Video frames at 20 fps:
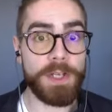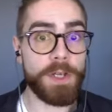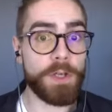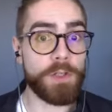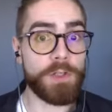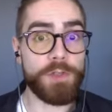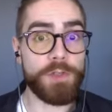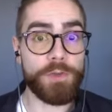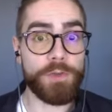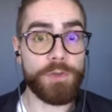
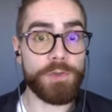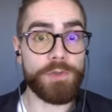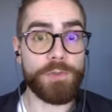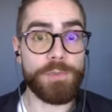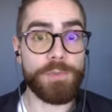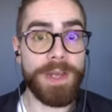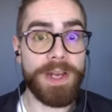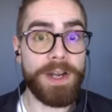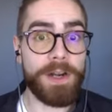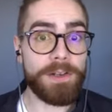you
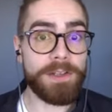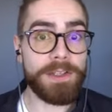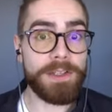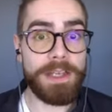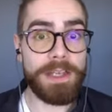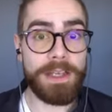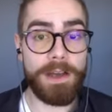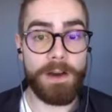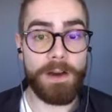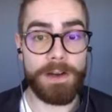
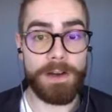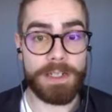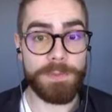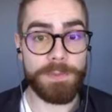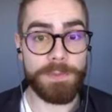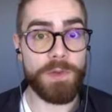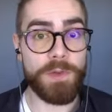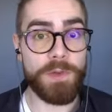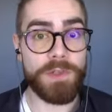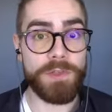barely are
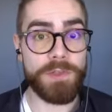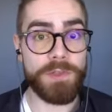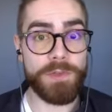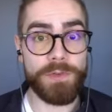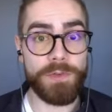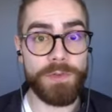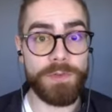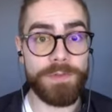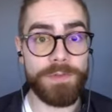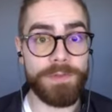exposed
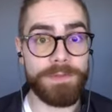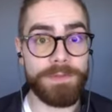to